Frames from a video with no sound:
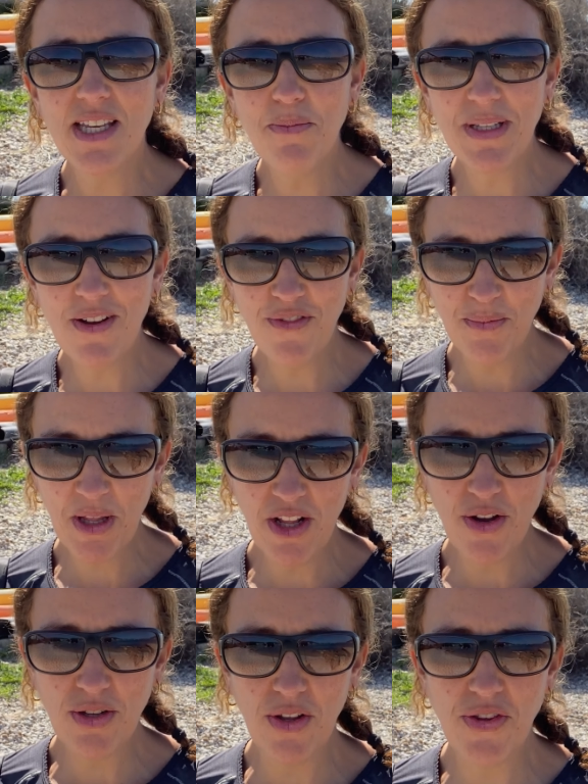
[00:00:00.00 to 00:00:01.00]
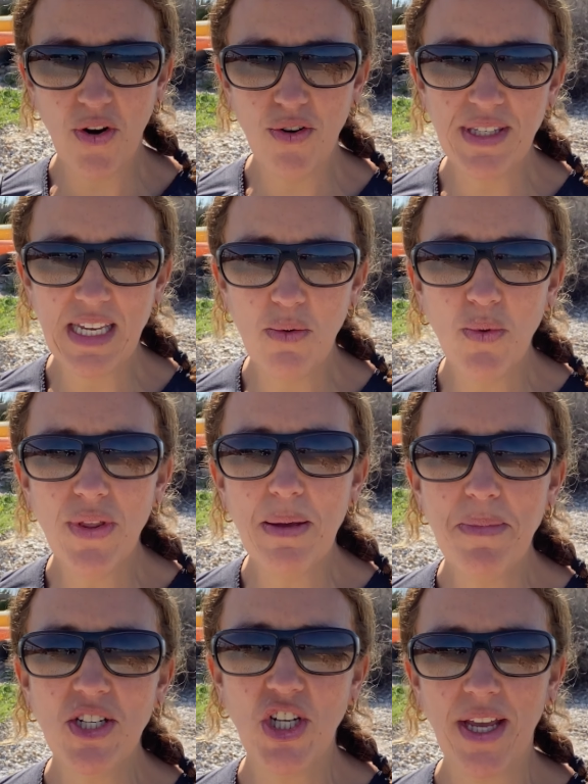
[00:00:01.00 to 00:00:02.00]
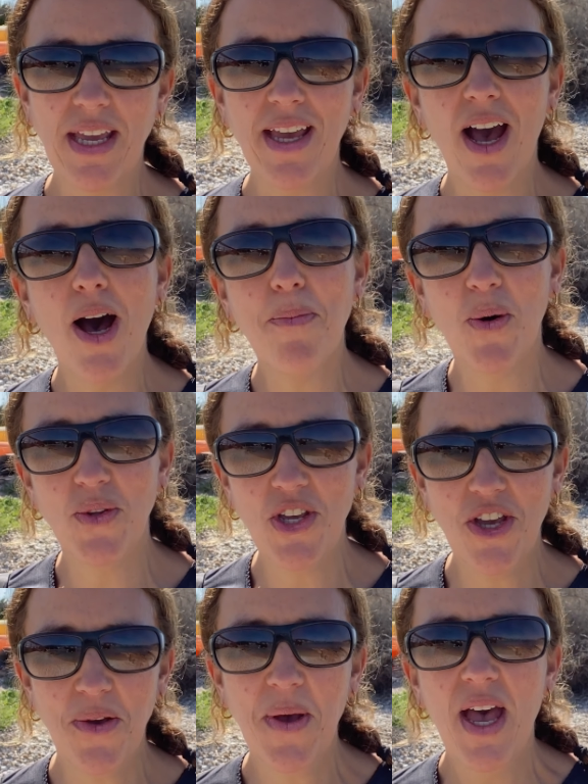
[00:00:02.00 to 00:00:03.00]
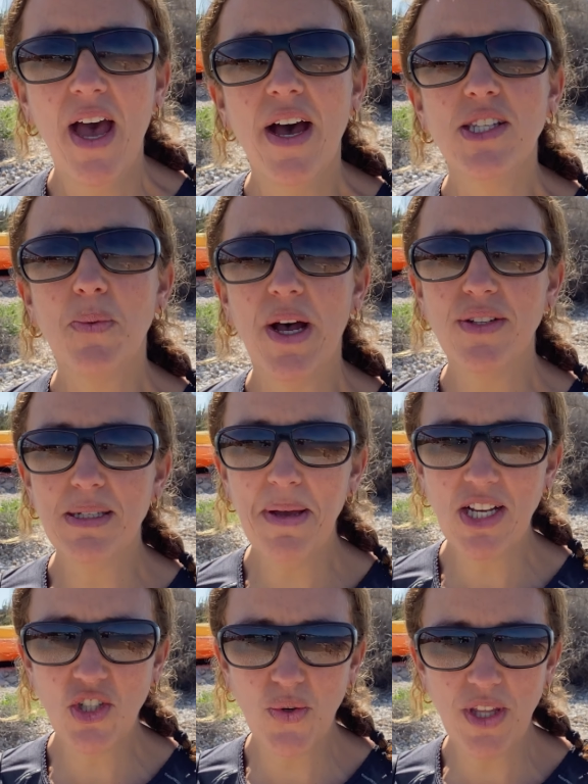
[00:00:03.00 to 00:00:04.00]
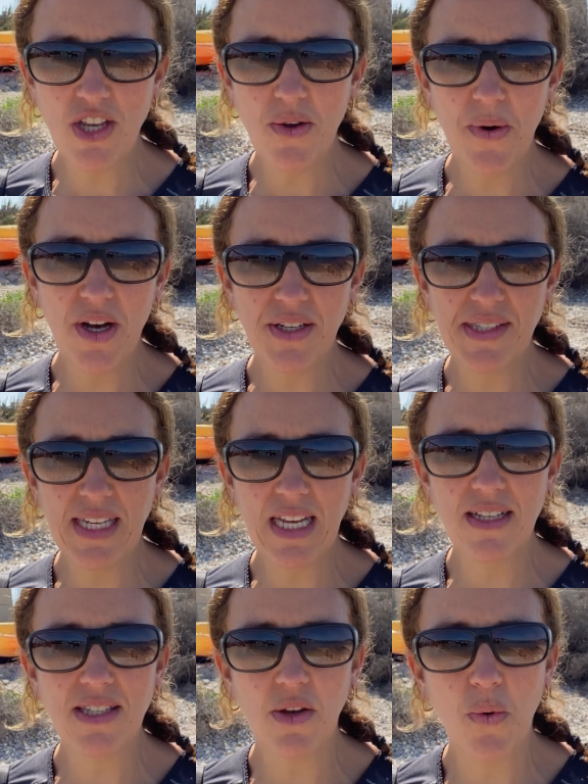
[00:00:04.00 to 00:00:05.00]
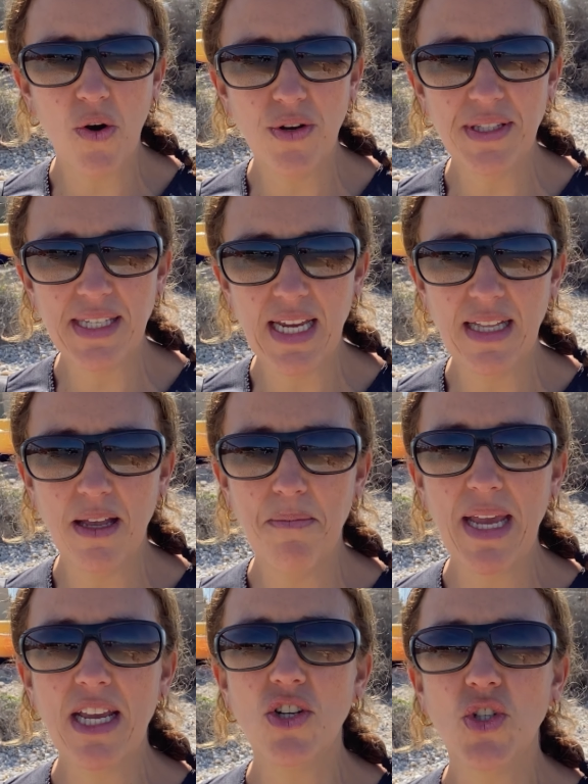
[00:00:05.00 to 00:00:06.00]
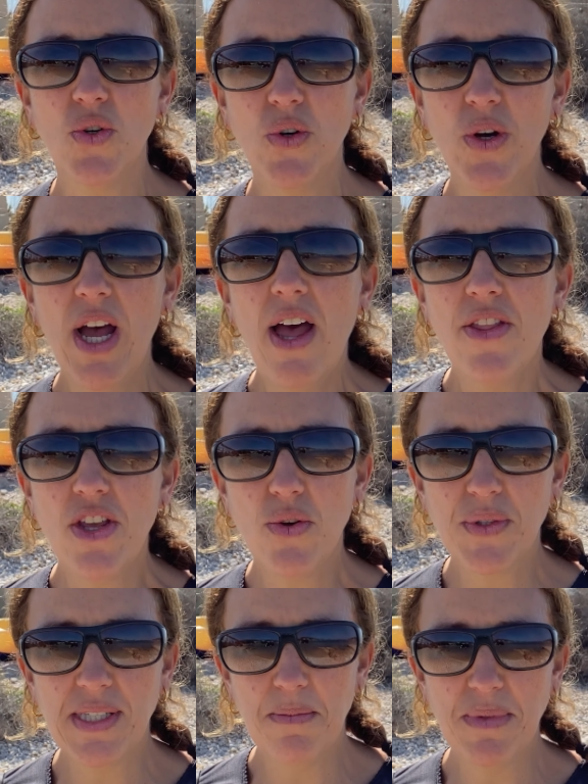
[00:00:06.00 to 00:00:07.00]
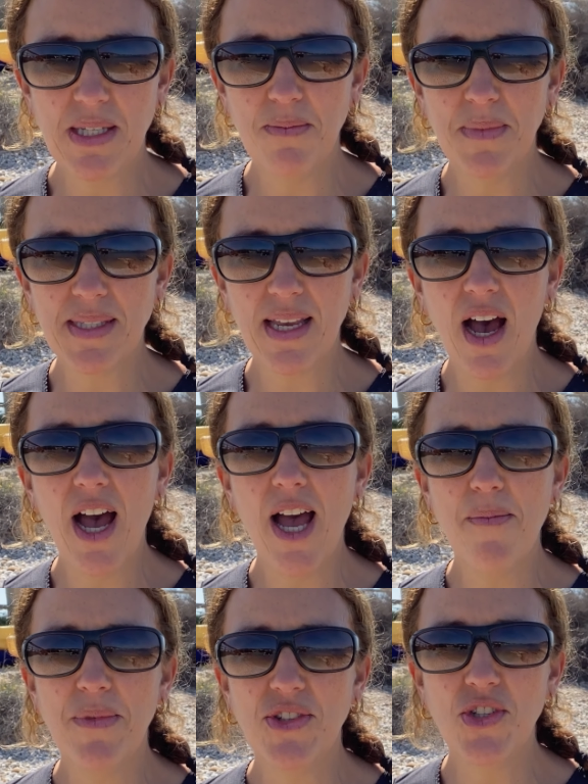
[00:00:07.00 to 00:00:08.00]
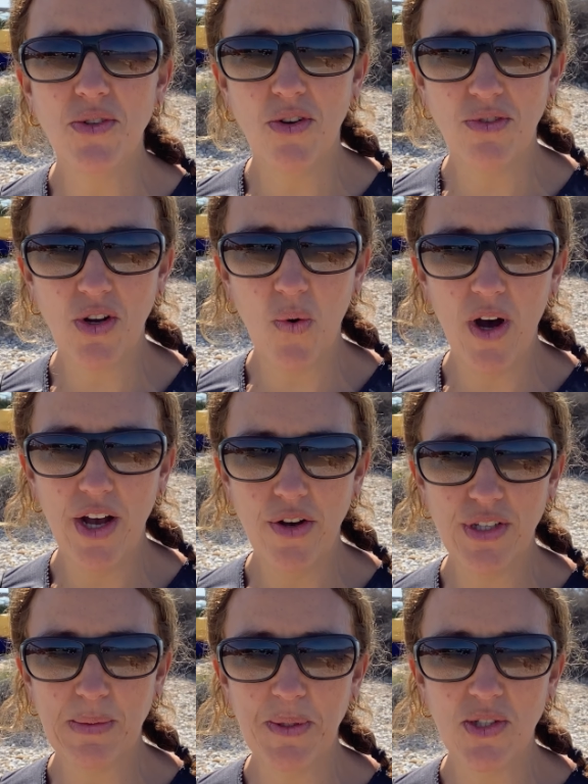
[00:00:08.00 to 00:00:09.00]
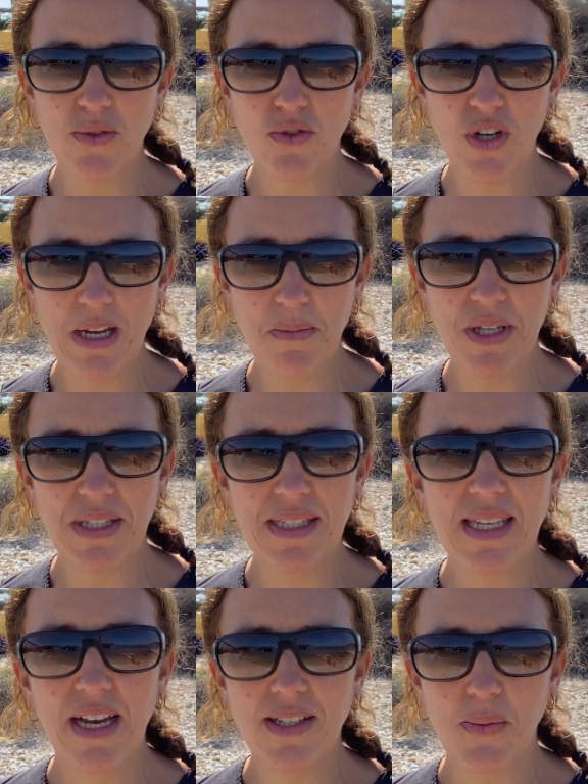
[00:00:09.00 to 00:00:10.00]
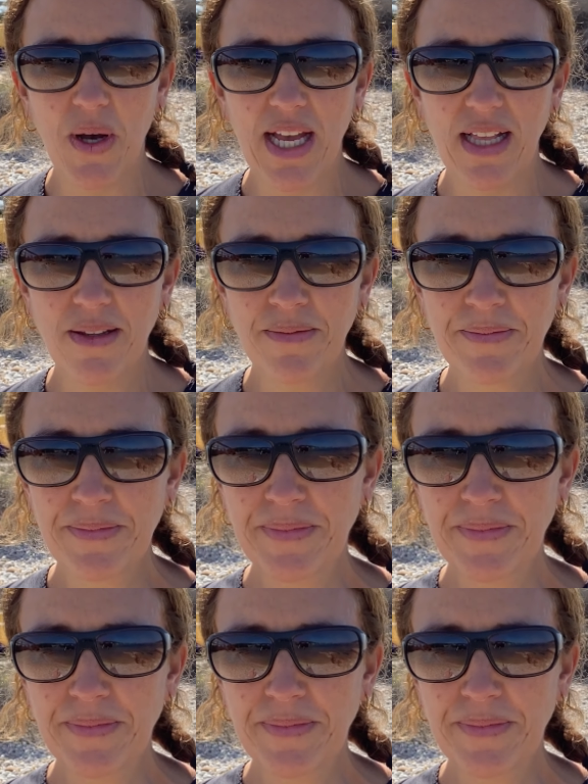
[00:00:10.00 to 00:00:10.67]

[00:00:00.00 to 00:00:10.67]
somebody from the local authority will then be checking up on you as well to make sure that you are sticking to the quarantine and making sure that your symptoms do not require hospital treatment as well.